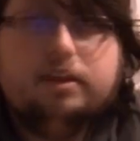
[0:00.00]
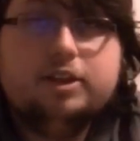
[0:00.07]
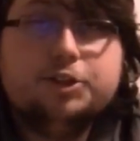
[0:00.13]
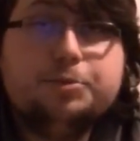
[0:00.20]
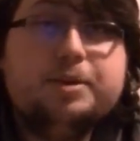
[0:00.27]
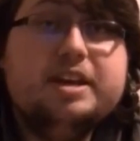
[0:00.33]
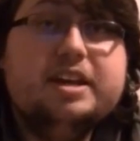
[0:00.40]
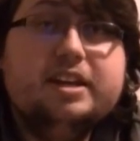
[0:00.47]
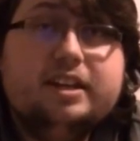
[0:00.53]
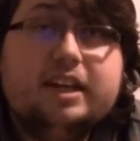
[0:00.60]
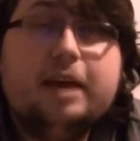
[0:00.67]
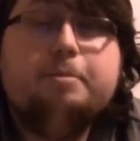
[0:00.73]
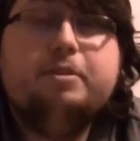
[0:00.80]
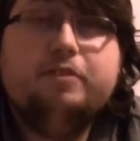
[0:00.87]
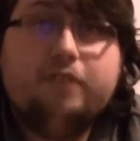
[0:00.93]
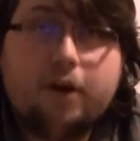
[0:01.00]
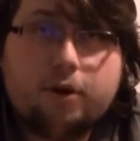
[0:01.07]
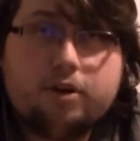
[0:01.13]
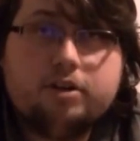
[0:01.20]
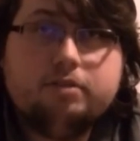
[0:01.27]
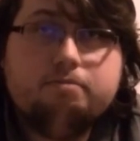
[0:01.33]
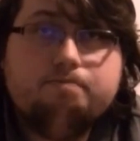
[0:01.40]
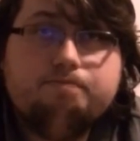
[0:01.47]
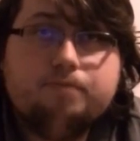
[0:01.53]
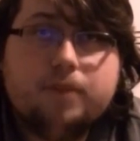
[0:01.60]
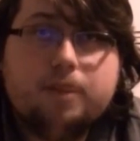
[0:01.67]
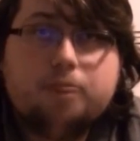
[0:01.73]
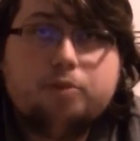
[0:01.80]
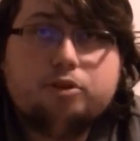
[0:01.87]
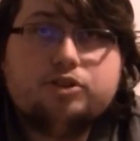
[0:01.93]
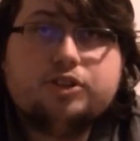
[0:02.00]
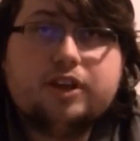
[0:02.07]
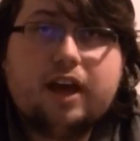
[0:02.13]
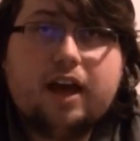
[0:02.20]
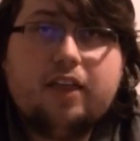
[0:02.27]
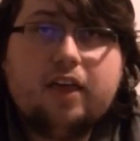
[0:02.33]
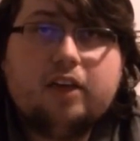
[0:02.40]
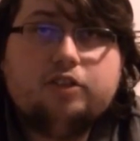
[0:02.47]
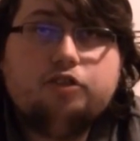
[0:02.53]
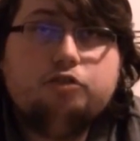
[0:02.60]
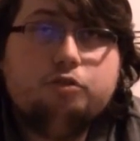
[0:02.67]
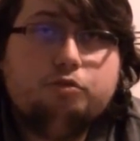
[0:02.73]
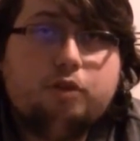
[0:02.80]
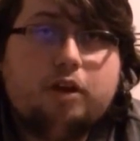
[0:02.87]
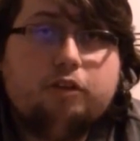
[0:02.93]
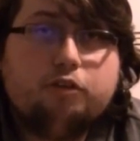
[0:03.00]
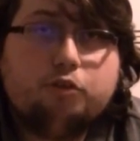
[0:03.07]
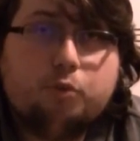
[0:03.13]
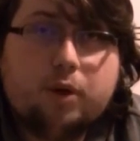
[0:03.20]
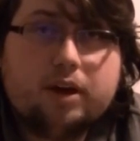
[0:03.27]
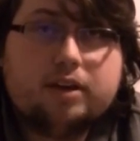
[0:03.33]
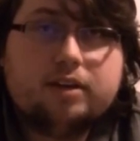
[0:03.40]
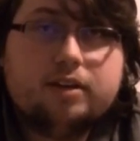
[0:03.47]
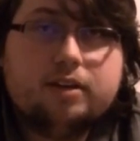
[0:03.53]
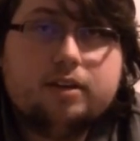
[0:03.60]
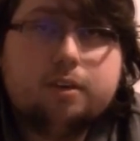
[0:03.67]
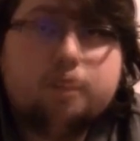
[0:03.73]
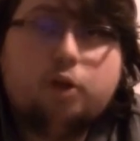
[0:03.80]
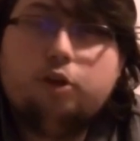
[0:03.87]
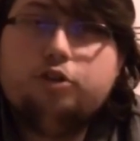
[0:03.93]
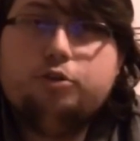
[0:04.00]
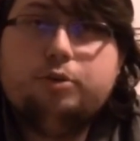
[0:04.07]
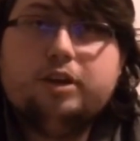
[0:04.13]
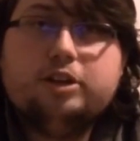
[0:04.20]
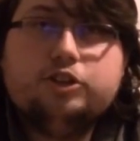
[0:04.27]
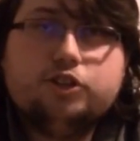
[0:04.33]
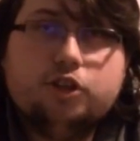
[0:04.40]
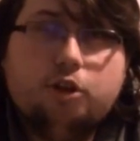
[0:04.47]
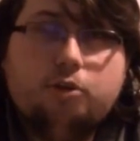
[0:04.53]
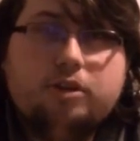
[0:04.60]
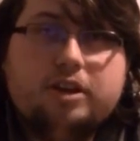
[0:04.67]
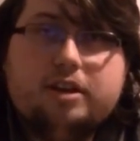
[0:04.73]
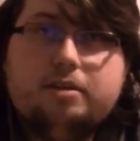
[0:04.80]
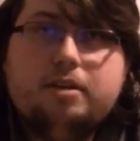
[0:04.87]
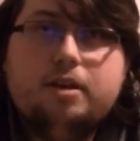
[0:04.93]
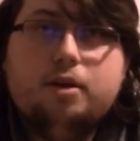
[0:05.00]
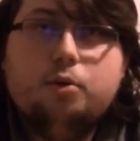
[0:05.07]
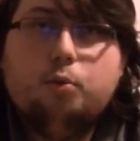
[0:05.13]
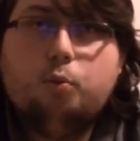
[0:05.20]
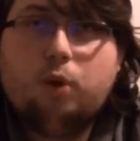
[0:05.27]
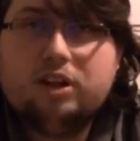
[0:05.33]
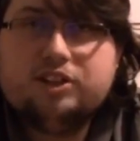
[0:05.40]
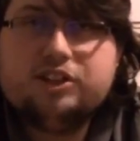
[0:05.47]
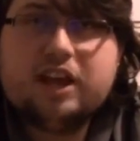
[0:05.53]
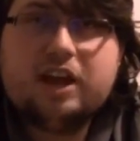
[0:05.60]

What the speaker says: Speed can be varied. Personally, I like to do it rather quick, only doing it slowly once